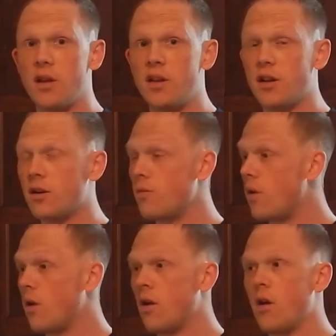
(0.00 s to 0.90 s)
in here,
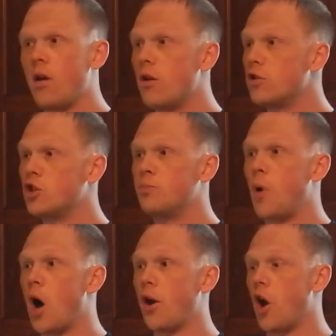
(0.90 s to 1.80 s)

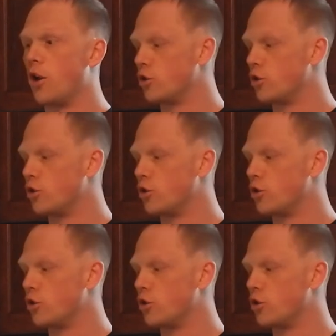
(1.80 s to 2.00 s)
spot on.